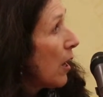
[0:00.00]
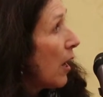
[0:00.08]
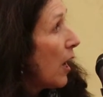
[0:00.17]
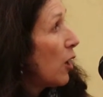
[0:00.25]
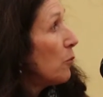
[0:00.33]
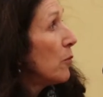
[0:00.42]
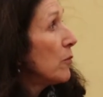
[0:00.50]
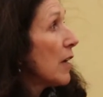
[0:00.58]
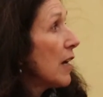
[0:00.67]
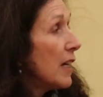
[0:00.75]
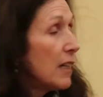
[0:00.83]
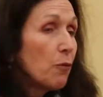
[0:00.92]

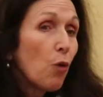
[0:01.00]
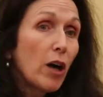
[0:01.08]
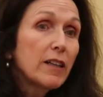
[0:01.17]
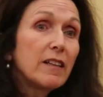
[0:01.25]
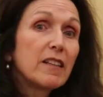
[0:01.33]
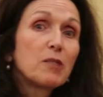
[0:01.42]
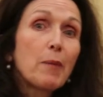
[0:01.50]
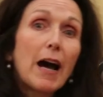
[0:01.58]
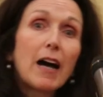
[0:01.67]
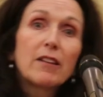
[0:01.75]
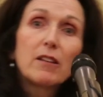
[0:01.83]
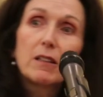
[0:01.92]
And in walking this
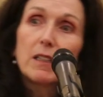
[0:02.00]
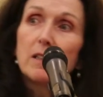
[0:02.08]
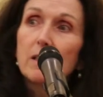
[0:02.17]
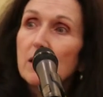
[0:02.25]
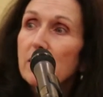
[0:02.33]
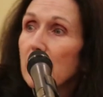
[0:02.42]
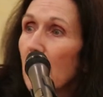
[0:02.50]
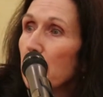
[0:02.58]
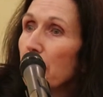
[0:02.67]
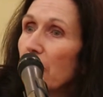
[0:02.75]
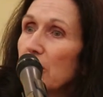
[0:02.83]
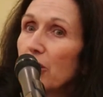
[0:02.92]
path,
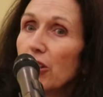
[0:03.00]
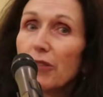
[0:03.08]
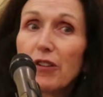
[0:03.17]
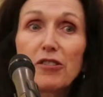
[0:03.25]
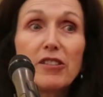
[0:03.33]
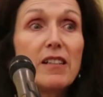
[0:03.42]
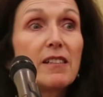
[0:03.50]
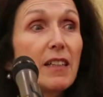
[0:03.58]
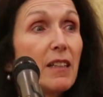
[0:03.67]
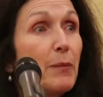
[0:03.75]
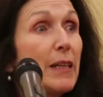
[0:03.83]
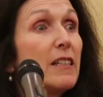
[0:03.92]
Simon Fraser University has
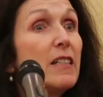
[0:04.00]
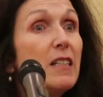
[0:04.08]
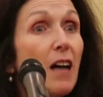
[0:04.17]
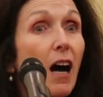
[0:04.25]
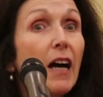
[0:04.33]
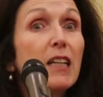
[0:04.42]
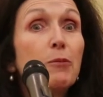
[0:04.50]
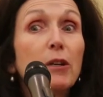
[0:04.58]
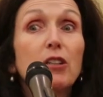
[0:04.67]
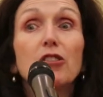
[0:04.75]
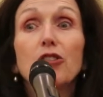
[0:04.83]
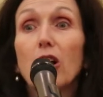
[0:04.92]
committed $9
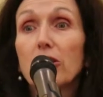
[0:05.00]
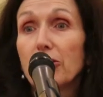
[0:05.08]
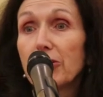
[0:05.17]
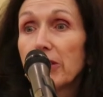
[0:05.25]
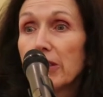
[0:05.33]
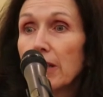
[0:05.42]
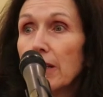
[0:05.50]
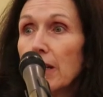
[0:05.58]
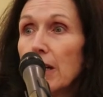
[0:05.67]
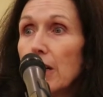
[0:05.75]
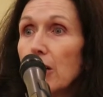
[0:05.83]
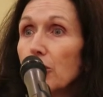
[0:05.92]
million to
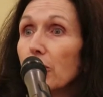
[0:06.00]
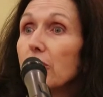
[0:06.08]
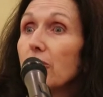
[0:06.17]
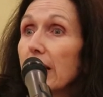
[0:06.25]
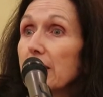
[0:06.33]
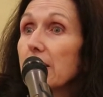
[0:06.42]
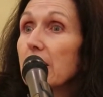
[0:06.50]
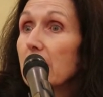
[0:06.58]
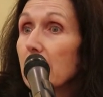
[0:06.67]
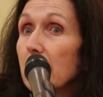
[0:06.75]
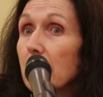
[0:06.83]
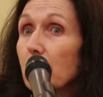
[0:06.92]
addressing
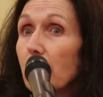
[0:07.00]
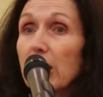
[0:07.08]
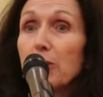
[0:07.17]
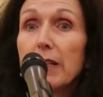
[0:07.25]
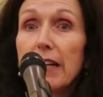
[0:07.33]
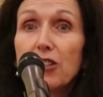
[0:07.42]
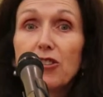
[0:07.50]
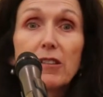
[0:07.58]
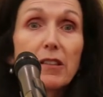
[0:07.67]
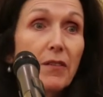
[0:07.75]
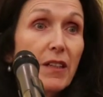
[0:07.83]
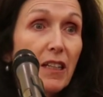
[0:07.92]
the
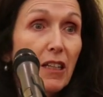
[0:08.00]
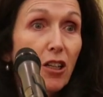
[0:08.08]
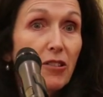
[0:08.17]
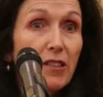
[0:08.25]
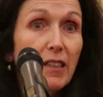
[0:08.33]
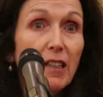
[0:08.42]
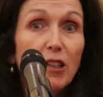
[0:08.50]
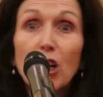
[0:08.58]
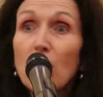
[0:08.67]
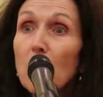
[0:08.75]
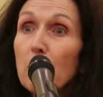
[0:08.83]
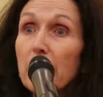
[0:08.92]
recommendations of the TRC
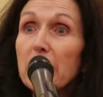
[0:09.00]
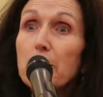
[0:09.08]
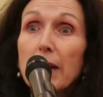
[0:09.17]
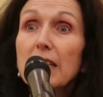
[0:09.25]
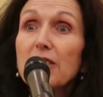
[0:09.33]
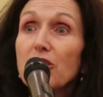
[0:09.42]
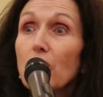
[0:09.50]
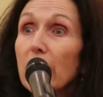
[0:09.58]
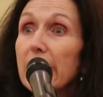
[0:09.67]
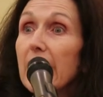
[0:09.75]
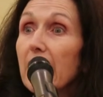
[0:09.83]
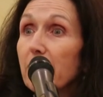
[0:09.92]
but the money's
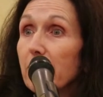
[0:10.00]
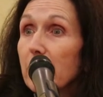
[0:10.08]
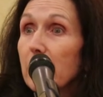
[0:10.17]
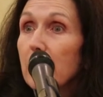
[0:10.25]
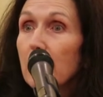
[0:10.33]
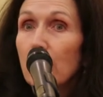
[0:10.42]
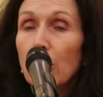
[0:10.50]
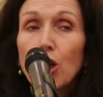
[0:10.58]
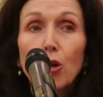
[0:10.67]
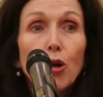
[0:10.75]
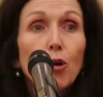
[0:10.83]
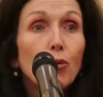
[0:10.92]
not enough.
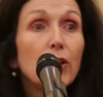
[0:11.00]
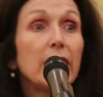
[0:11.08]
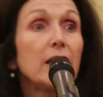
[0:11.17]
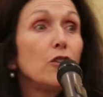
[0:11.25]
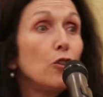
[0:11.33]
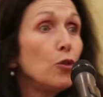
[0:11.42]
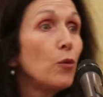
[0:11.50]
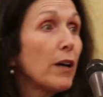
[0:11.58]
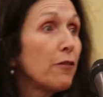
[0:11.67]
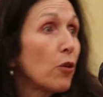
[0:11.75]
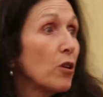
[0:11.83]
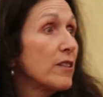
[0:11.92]
We need new
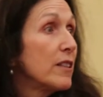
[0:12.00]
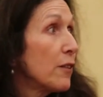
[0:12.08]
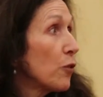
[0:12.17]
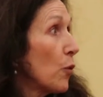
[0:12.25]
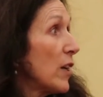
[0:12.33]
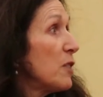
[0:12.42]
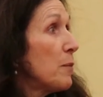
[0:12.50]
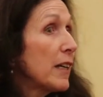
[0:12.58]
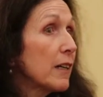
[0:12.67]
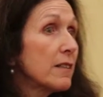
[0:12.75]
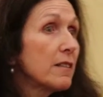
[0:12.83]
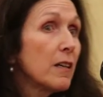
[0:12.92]
way forwards in different ways
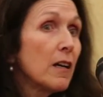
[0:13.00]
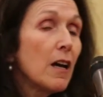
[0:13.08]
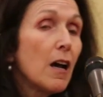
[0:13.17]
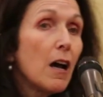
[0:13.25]
because